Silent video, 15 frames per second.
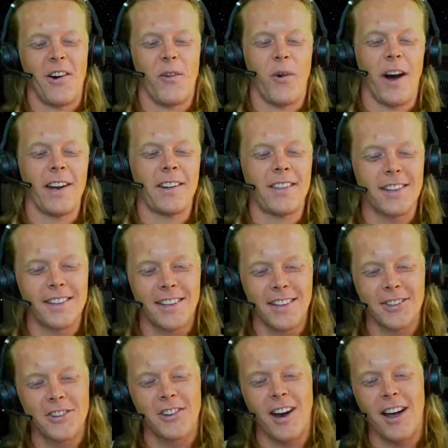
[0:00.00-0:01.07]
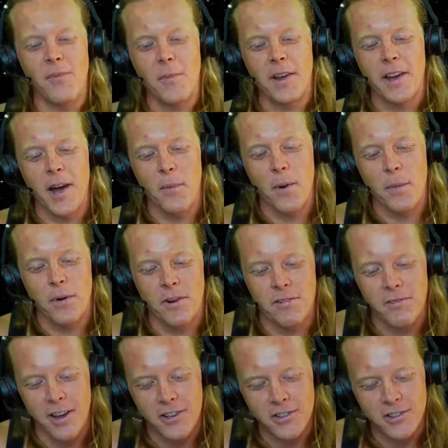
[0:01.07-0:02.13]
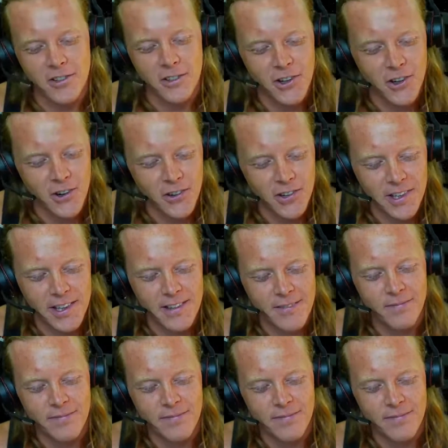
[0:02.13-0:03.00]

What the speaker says: Why did the disk drive become a professional goalie?